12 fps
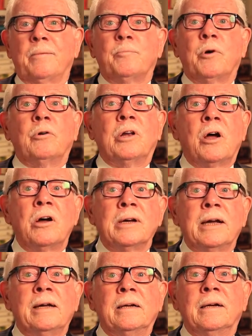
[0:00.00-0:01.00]

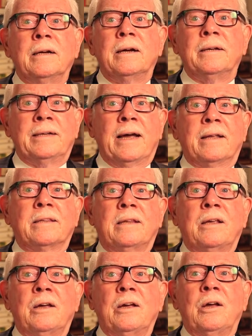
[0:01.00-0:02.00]
prolonging
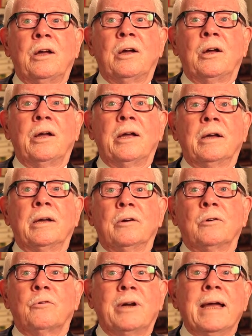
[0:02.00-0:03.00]
death,
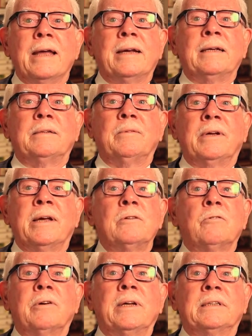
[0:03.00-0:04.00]
creating
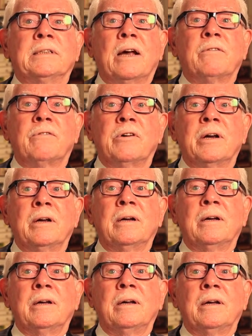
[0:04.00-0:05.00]
increased suffering,
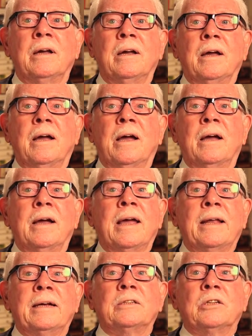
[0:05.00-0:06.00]

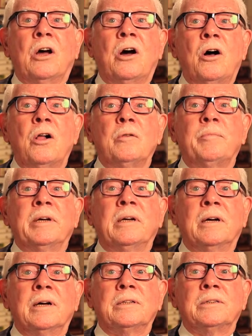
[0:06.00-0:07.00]
and it's all
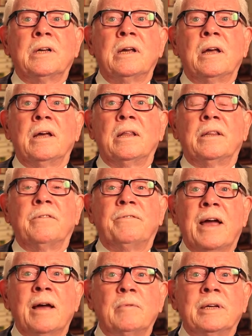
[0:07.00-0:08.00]
because the
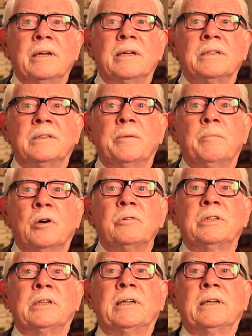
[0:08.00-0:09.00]
family is
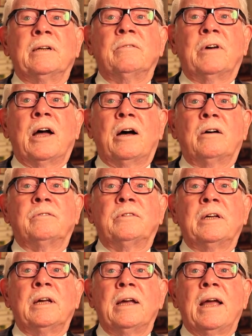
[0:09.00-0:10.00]
emotionally
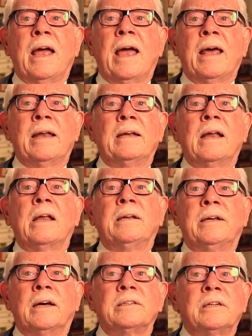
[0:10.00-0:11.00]
involved and
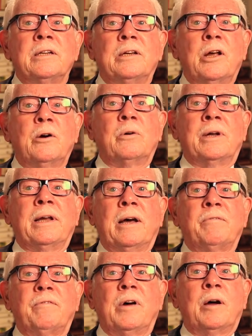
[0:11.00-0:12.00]
doesn't know
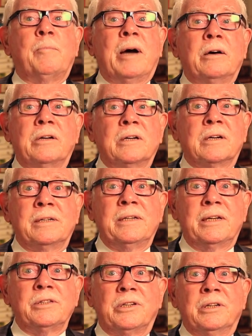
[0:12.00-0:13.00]
enough about her
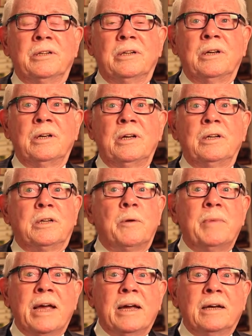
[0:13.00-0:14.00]
condition
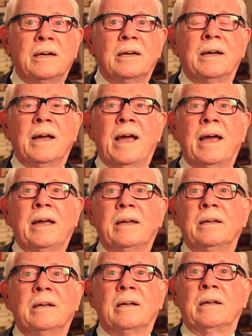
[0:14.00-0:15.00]
to make a